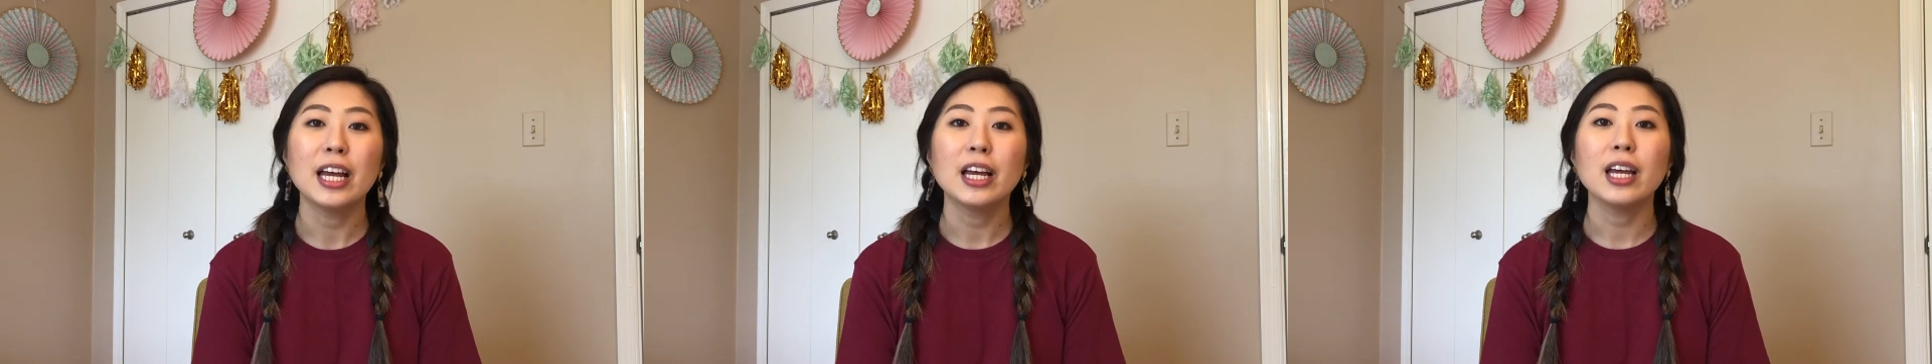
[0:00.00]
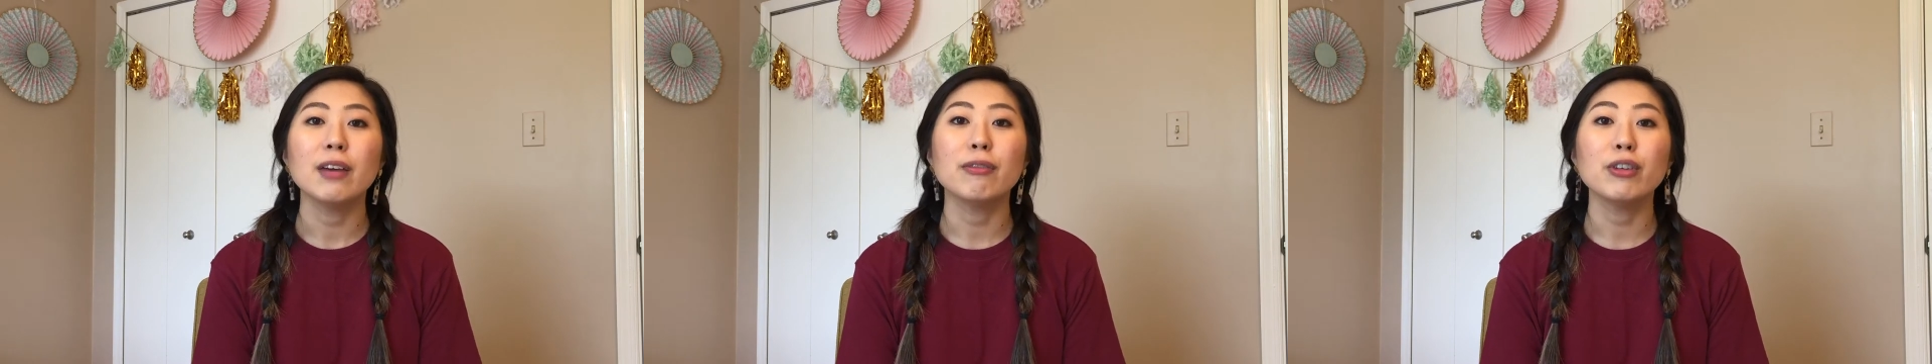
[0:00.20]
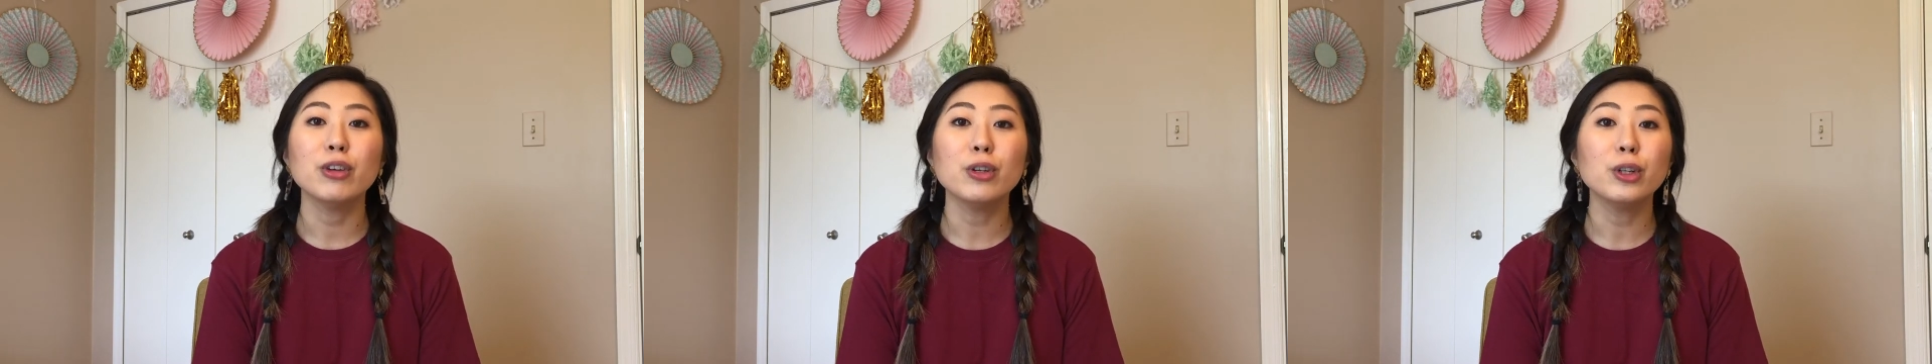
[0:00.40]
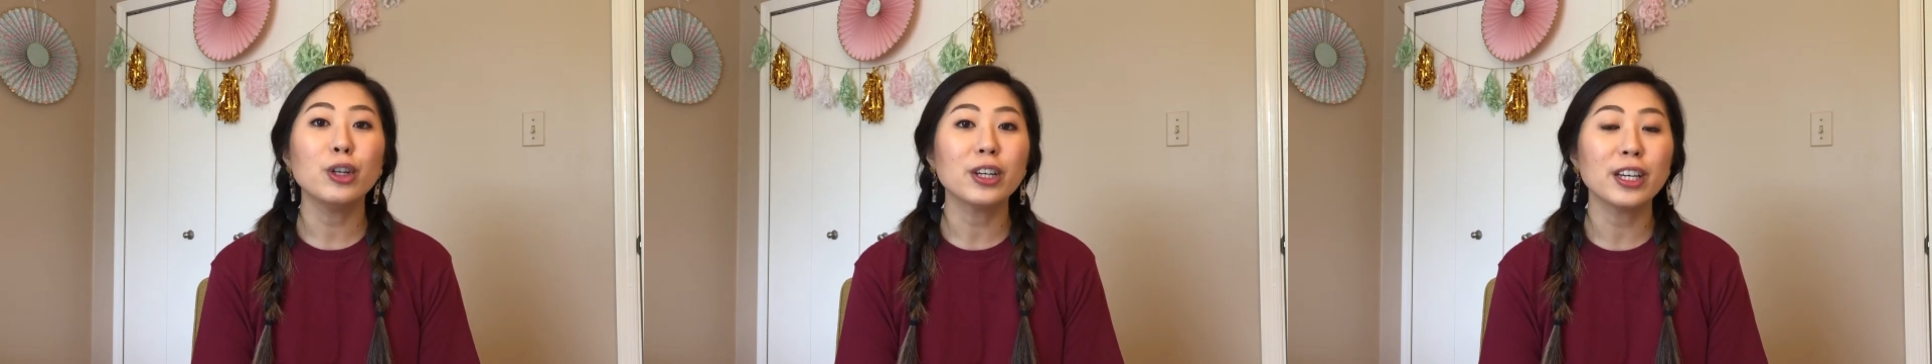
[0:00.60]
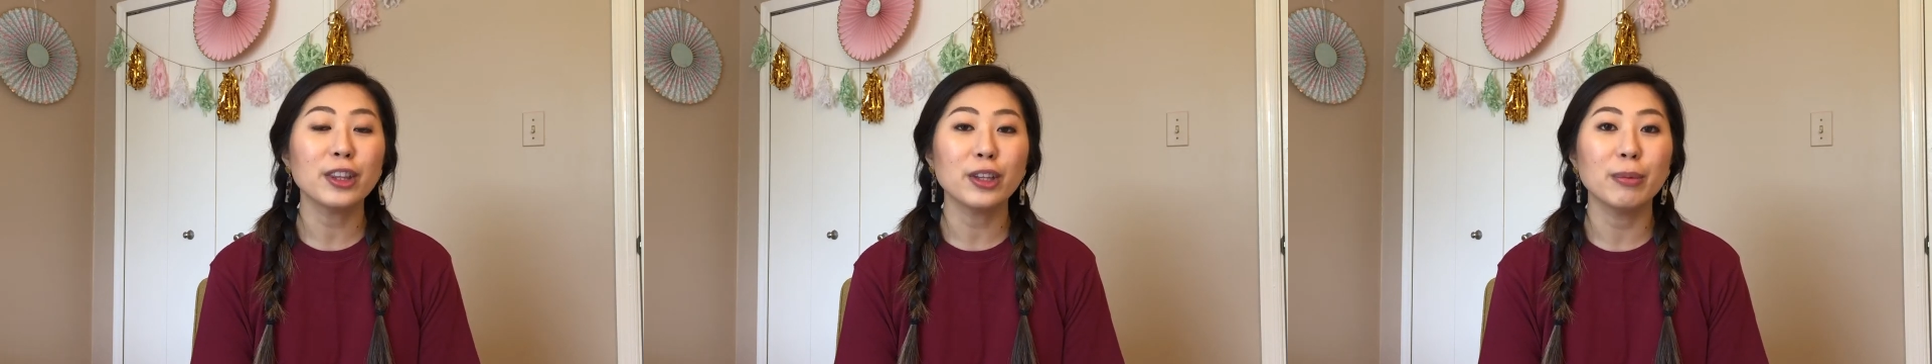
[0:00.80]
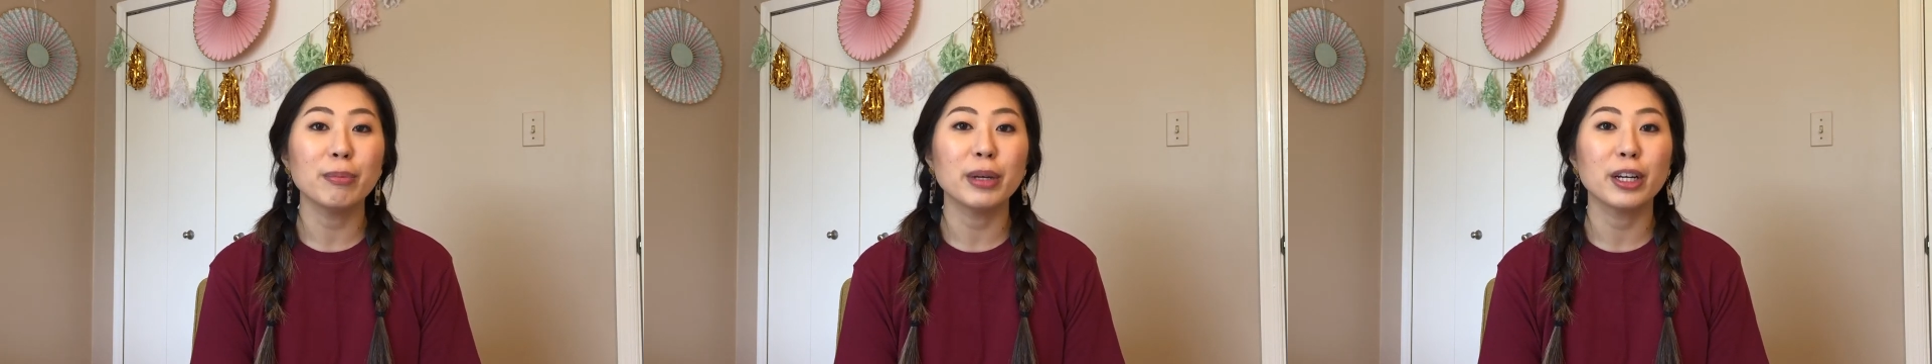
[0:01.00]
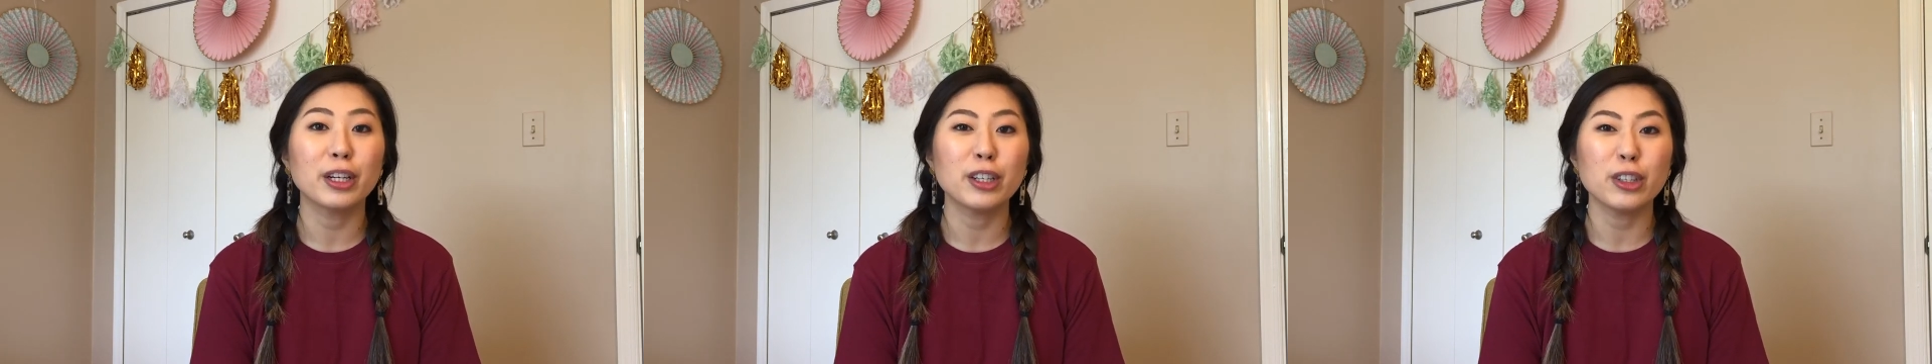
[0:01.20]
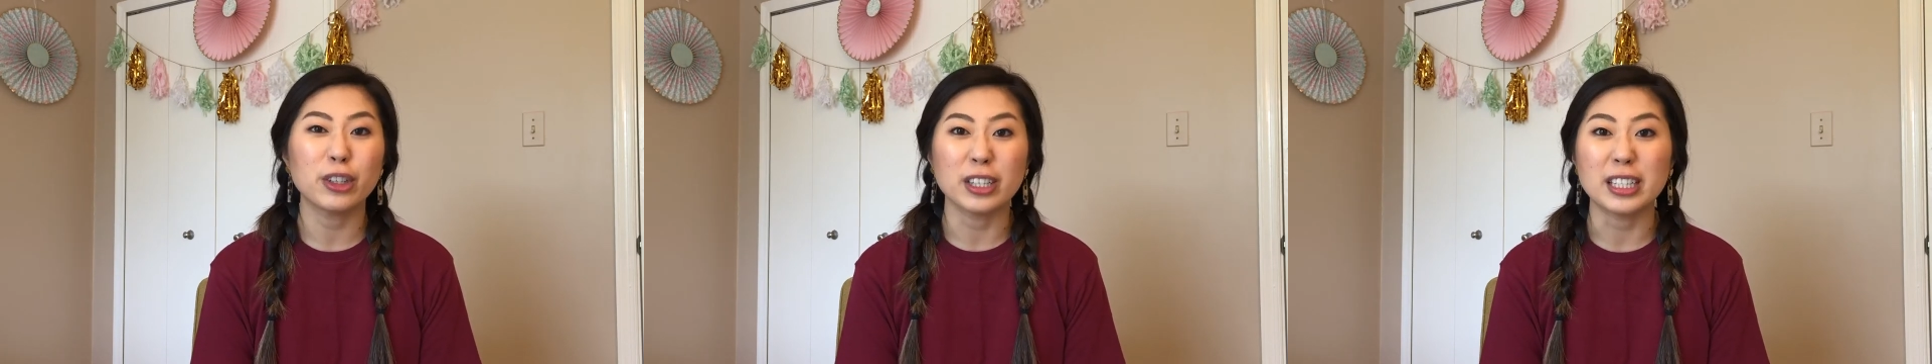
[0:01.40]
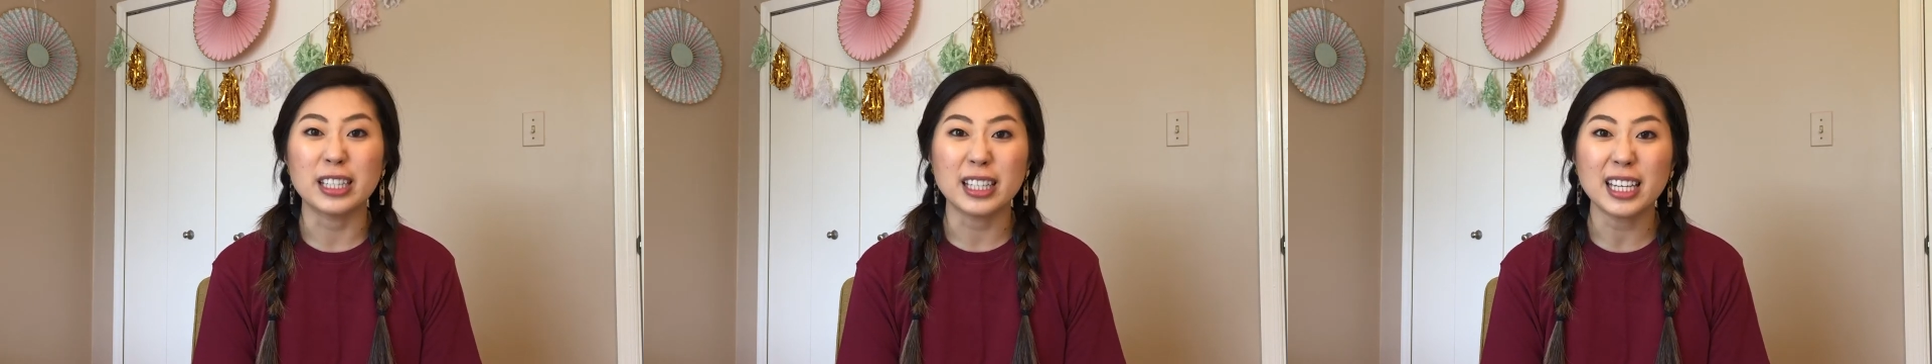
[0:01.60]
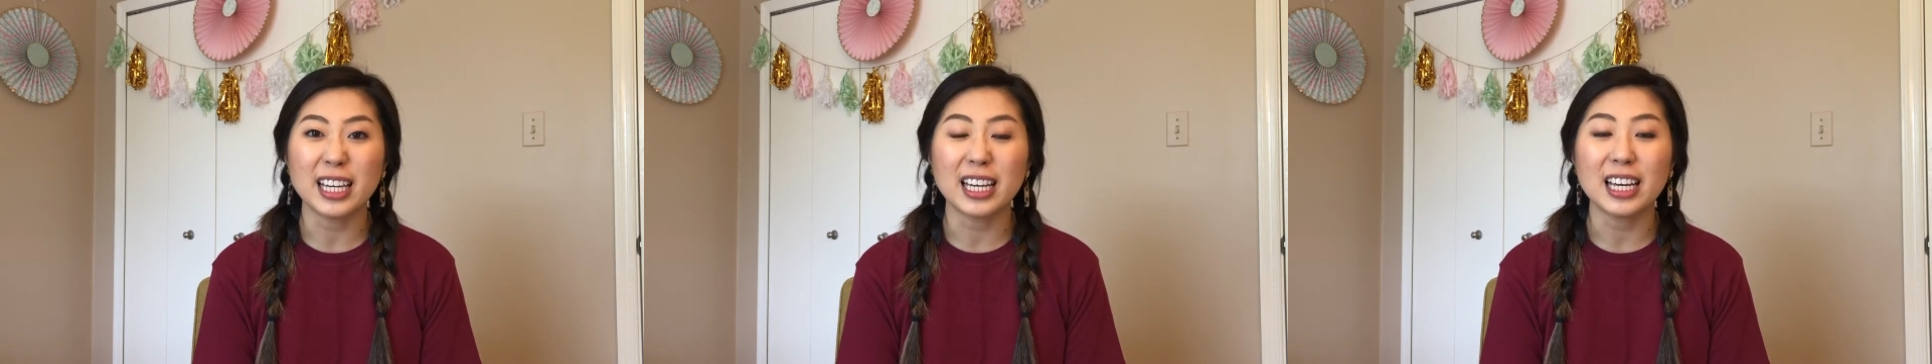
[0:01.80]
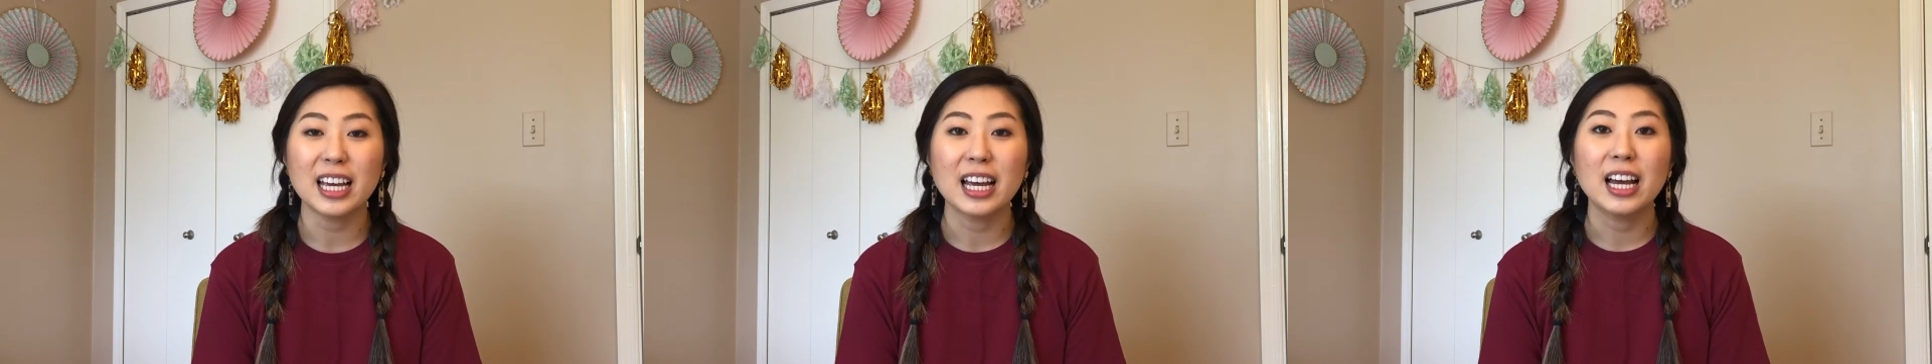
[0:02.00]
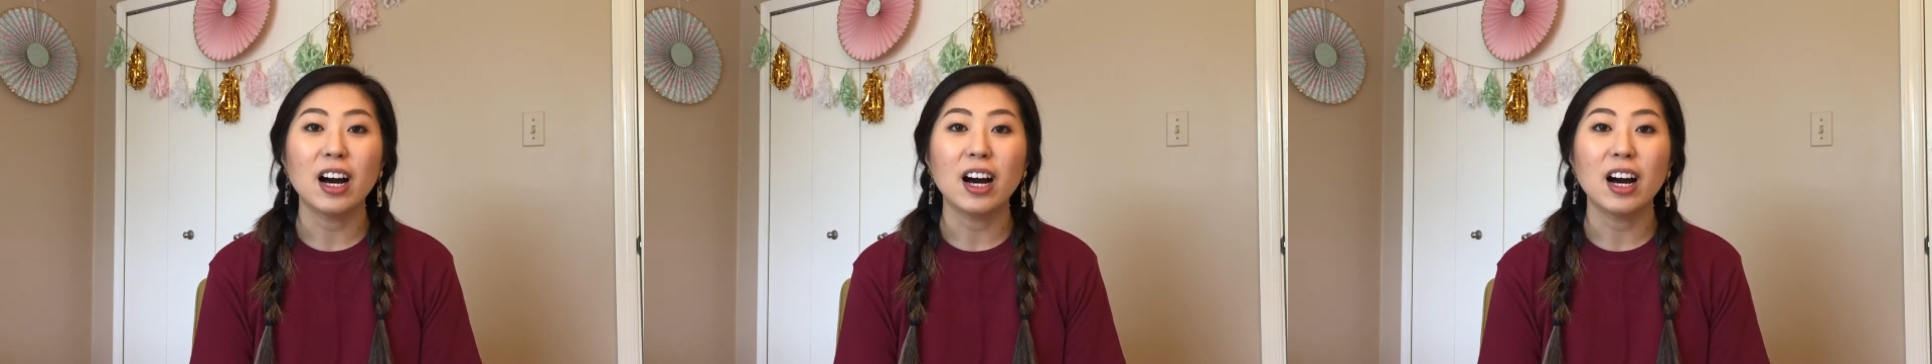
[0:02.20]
If you look in the mirror, you could see